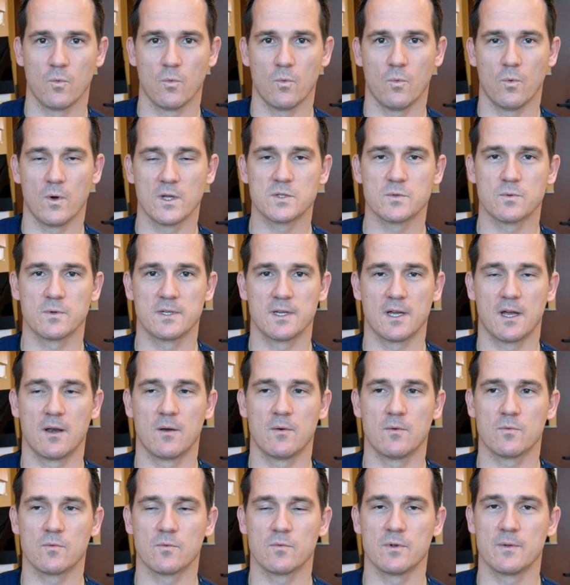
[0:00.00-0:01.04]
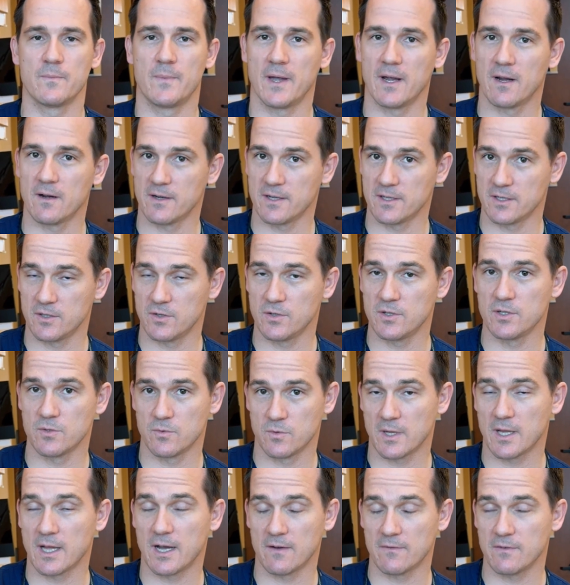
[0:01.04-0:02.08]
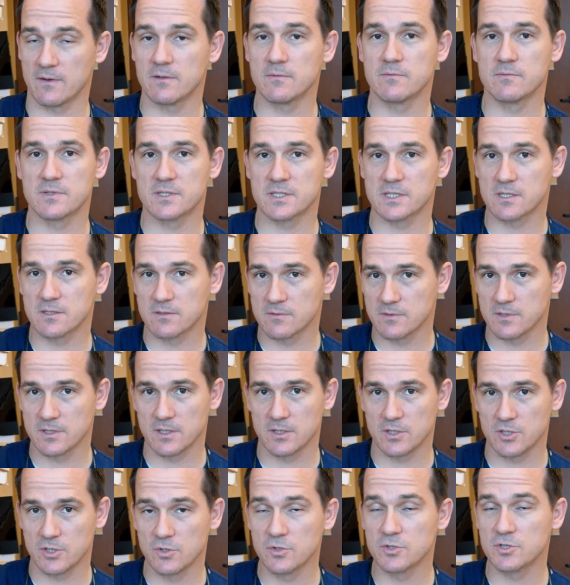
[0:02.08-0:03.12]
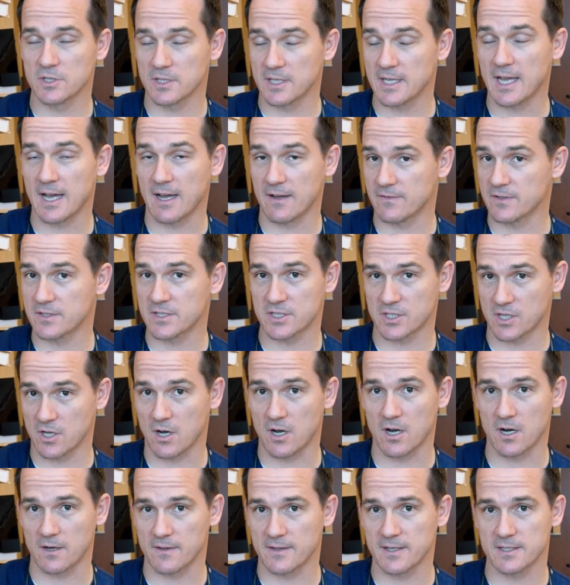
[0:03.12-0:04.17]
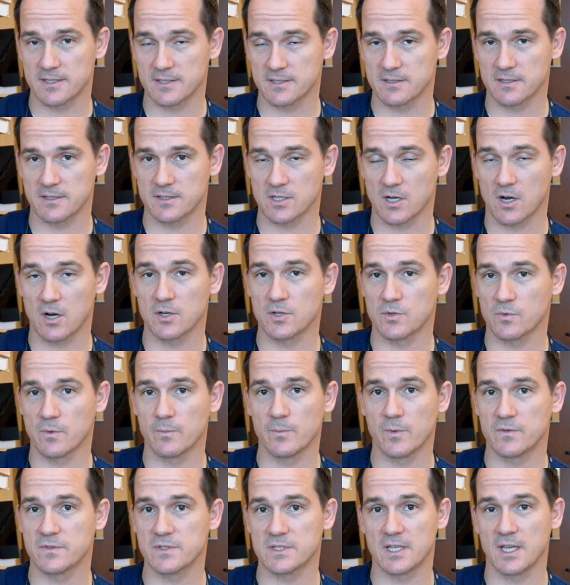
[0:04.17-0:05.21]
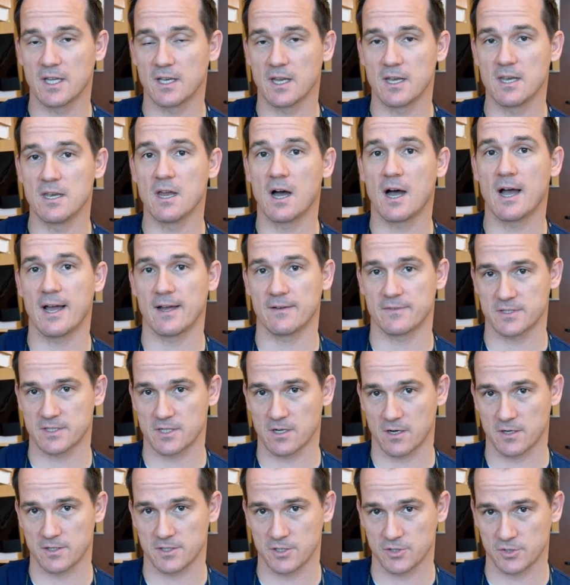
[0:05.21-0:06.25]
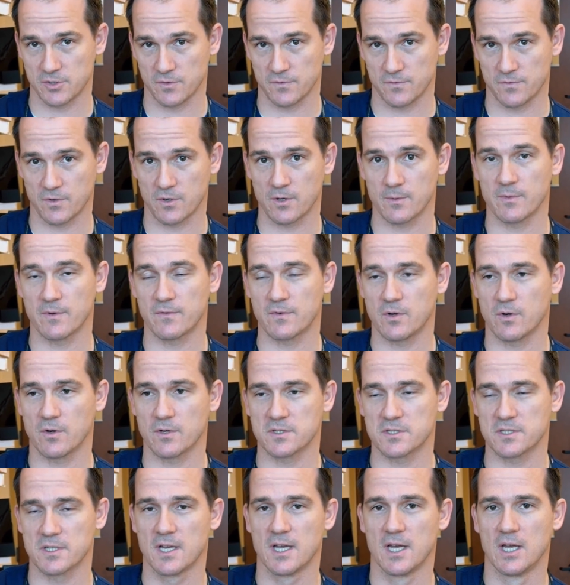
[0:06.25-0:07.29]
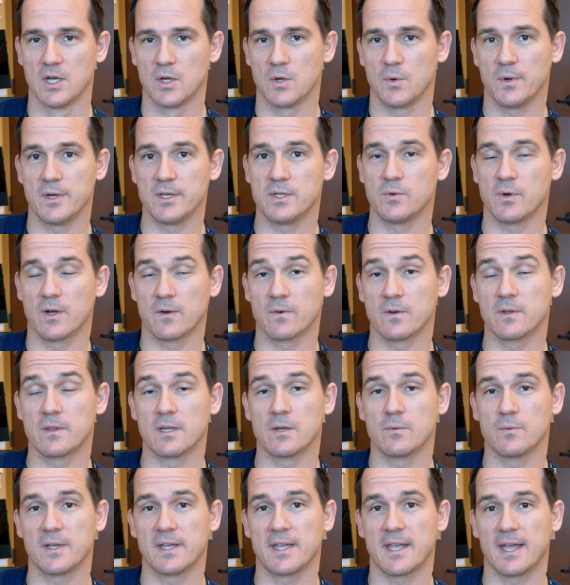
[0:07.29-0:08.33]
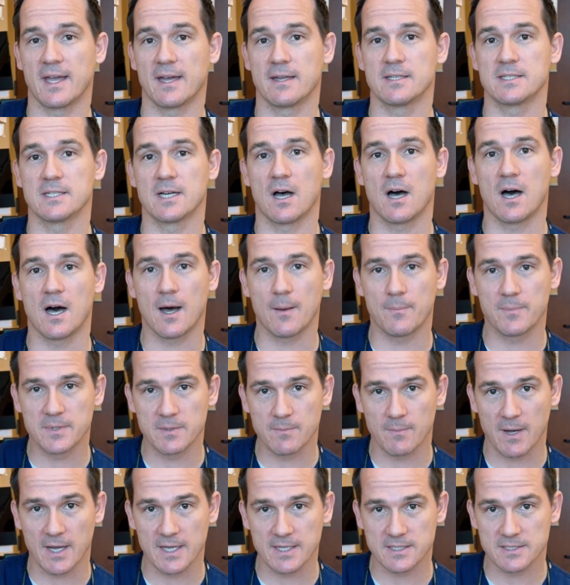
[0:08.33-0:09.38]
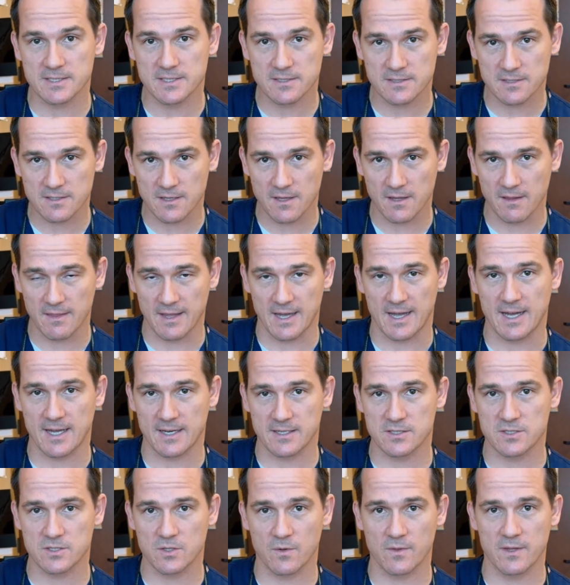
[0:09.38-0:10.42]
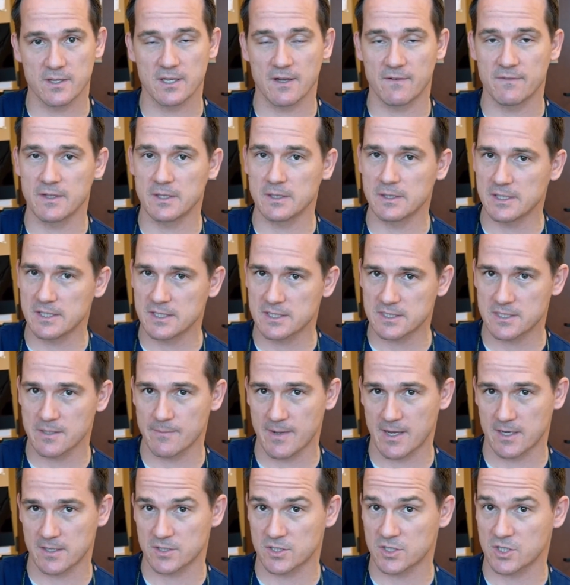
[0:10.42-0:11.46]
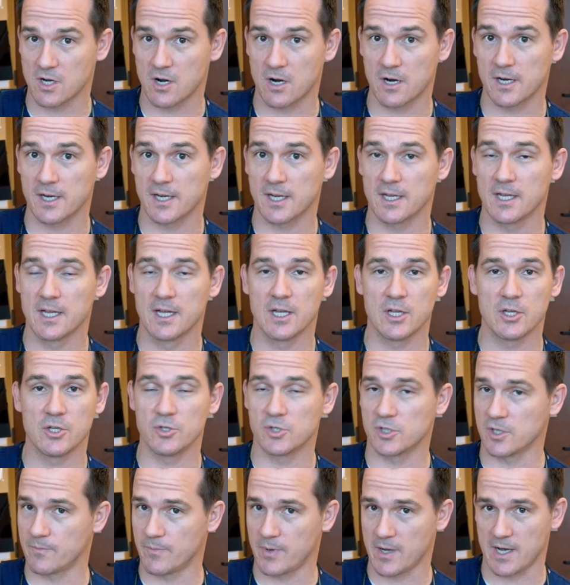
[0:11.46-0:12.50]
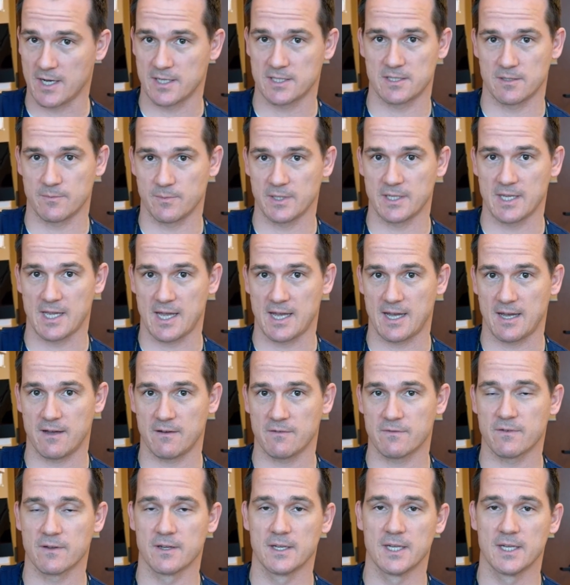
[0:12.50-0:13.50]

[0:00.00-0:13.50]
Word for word: once we're done repairing you, you will have a usually have a scar. That's it's hard to remove skin and not have scar tissue form. Of course, we do everything we can to optimize that so that you have the least amount of scarring you could possibly have.